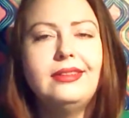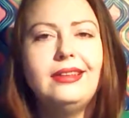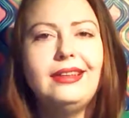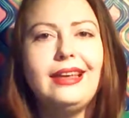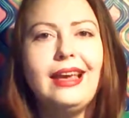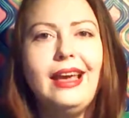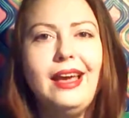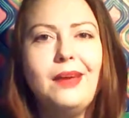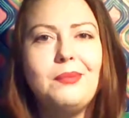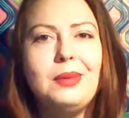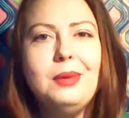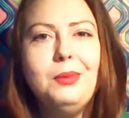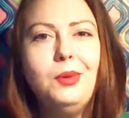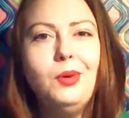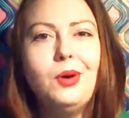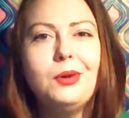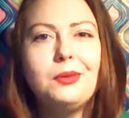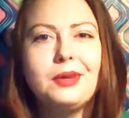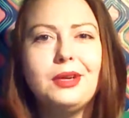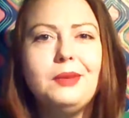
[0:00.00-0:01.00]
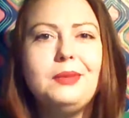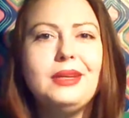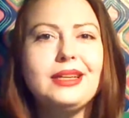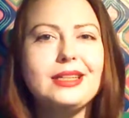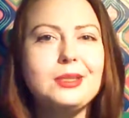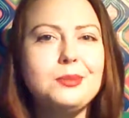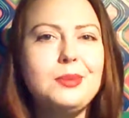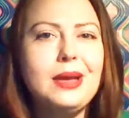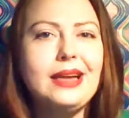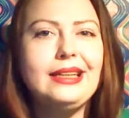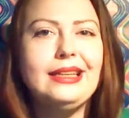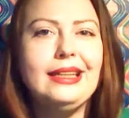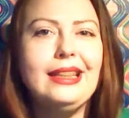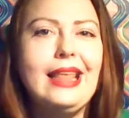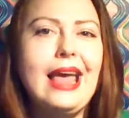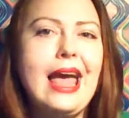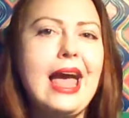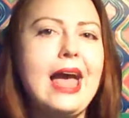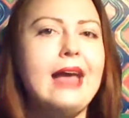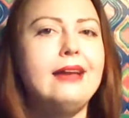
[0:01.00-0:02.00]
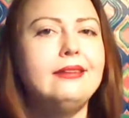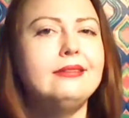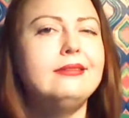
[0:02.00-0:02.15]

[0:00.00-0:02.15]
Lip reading: yeah, people are going to be expecting that.